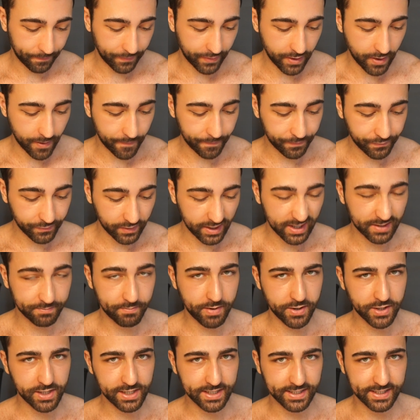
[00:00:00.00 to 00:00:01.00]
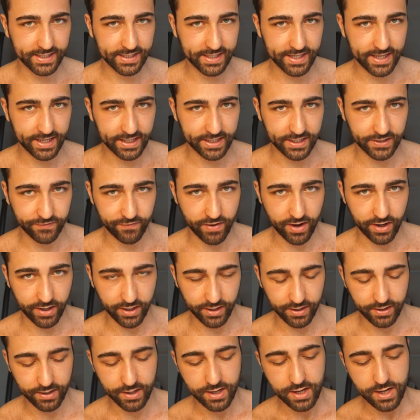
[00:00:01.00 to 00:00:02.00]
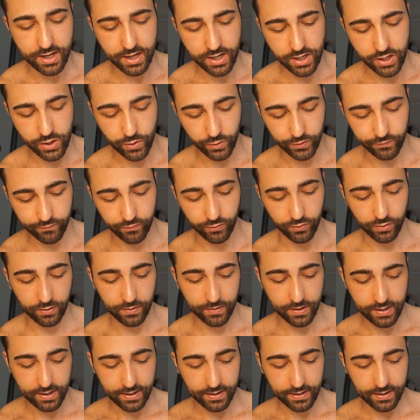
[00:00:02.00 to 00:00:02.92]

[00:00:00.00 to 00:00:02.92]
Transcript: Now, especially zinc is very useful.